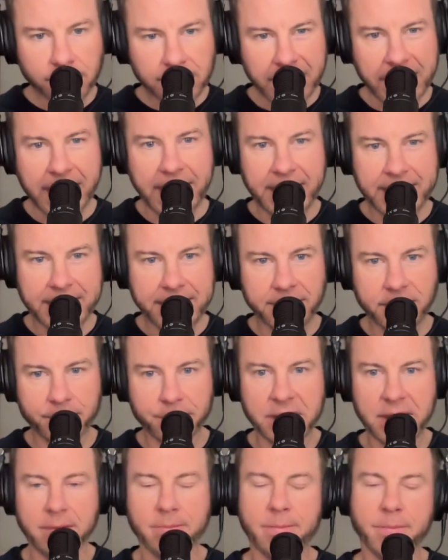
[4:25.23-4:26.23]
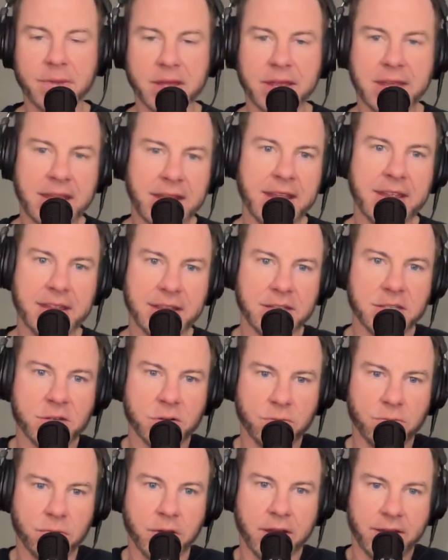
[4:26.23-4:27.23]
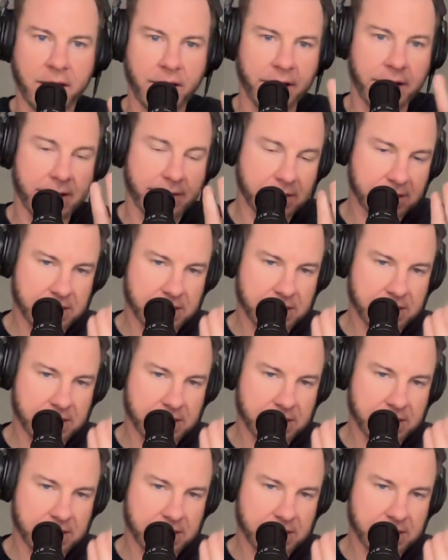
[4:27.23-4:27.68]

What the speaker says: And at the beginning at